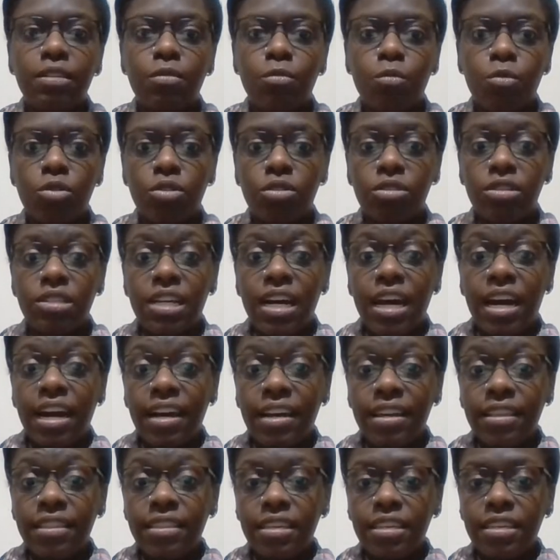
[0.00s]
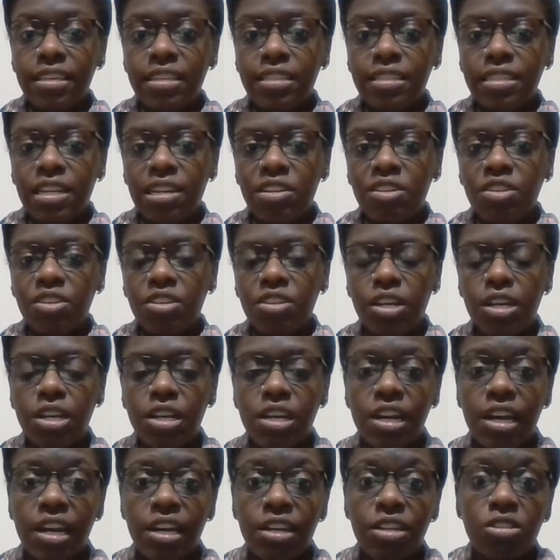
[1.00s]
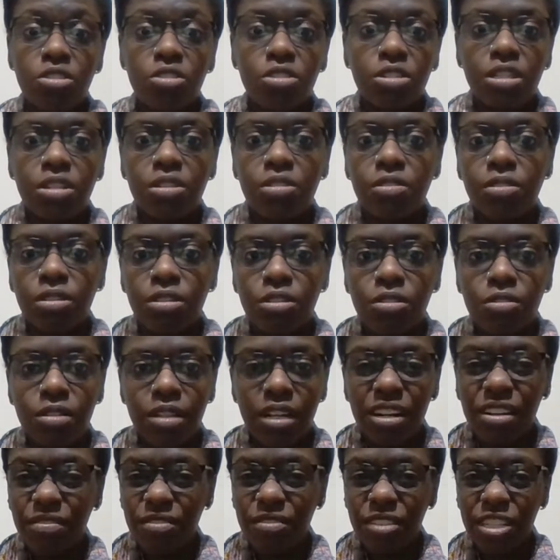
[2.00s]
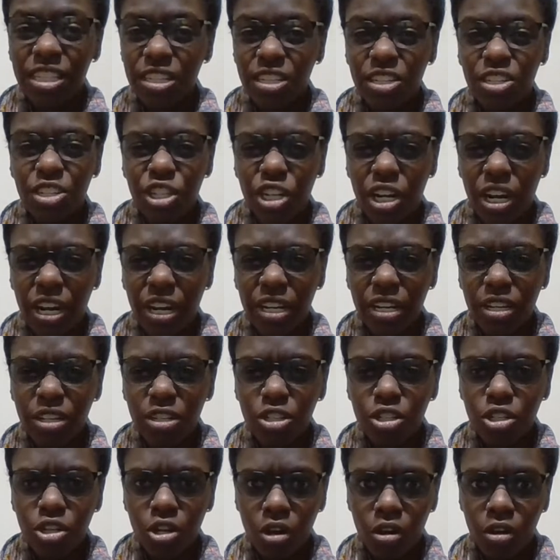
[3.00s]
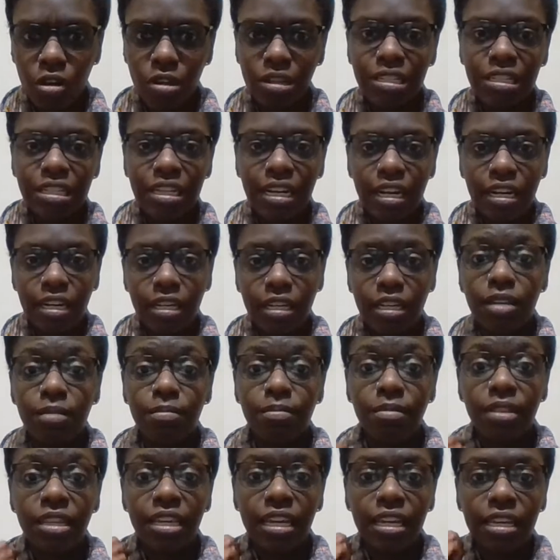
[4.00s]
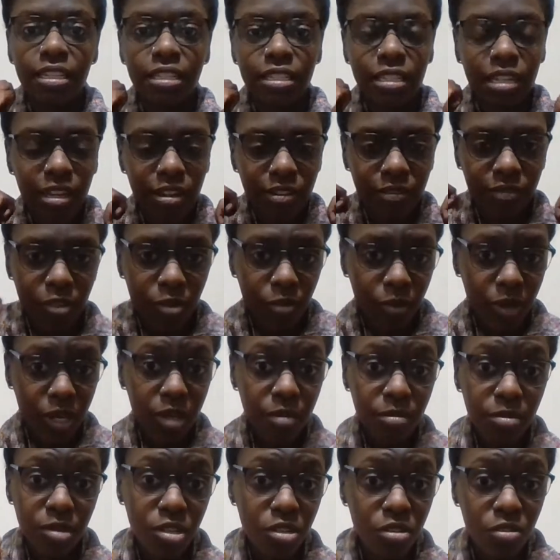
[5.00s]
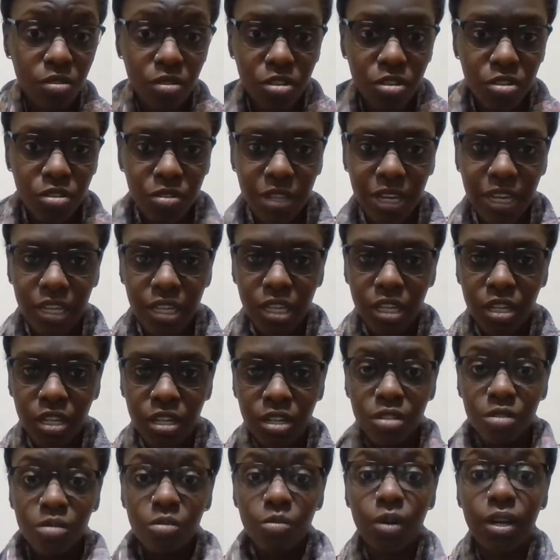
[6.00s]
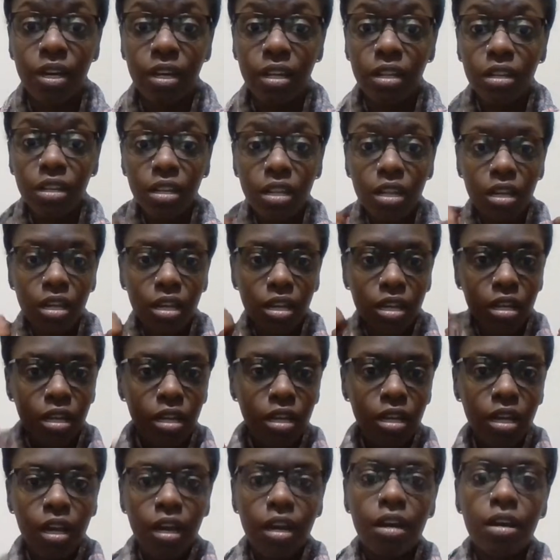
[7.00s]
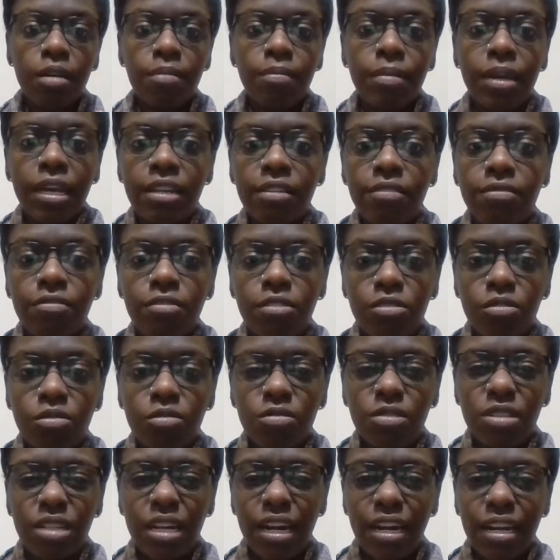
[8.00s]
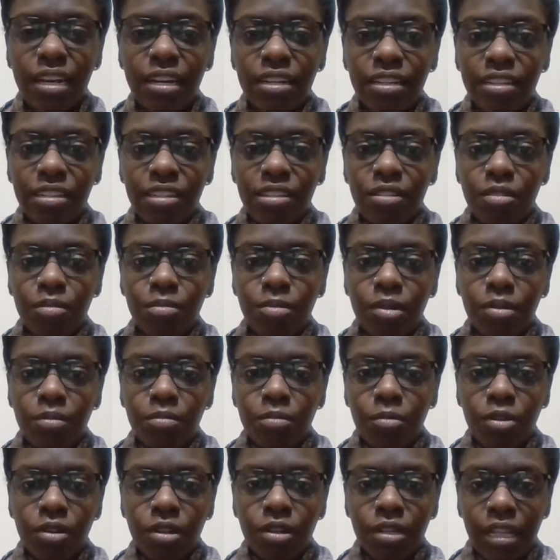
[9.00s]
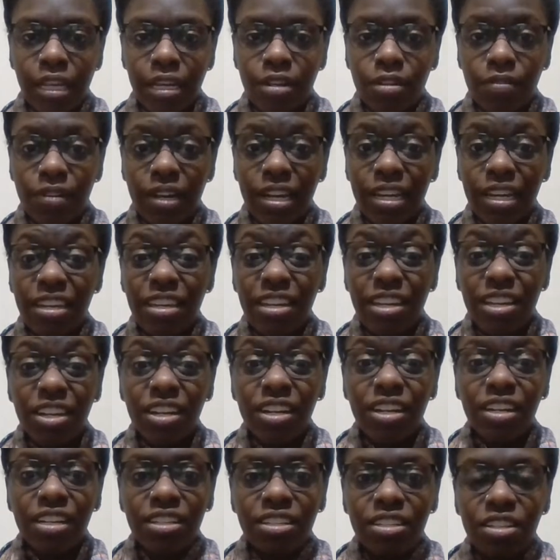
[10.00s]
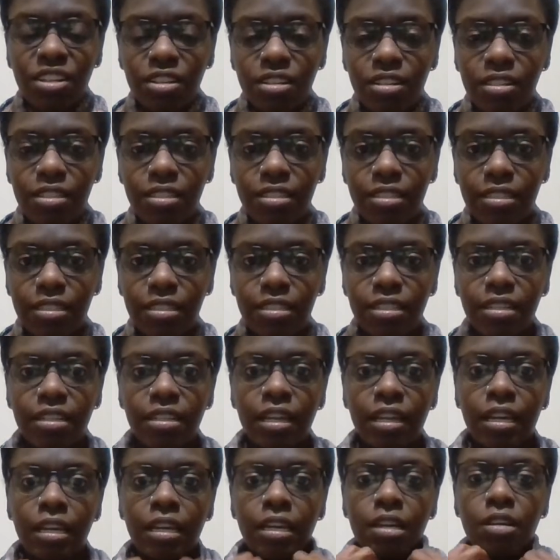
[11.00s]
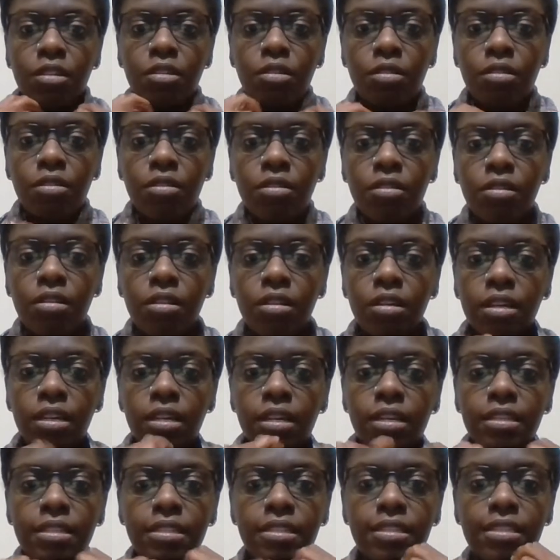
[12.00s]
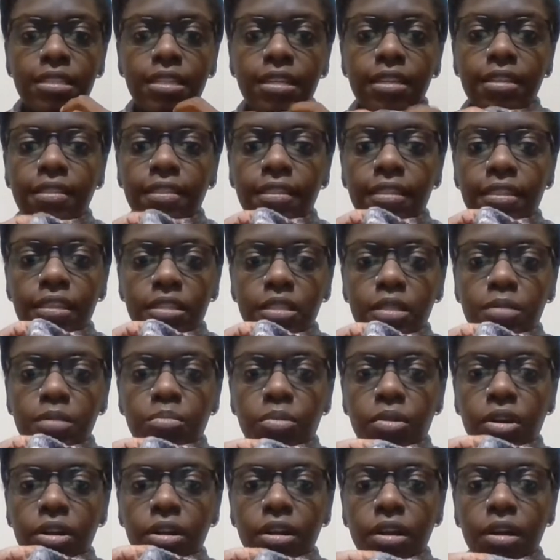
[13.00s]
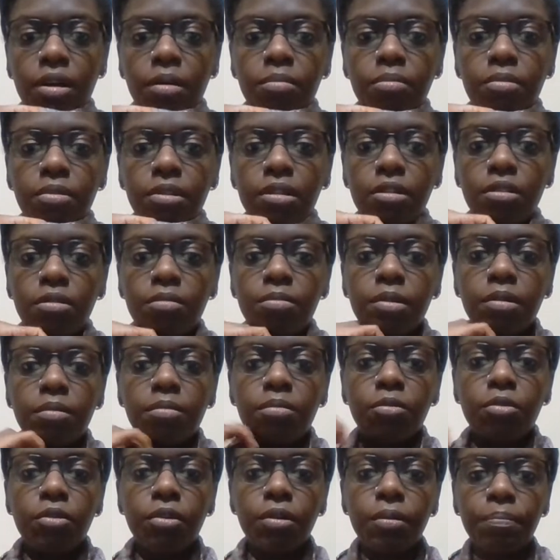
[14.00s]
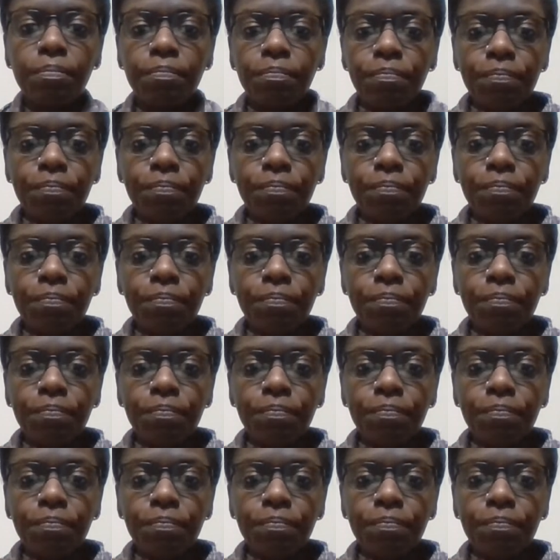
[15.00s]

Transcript: will tie this under here. I usually only do that if it's a giant shawl to kind of keep the ends out of the way, but you can do that here as well. And if you tie it a little bit more like right here, it does, like, it'll sit this part up a little bit more.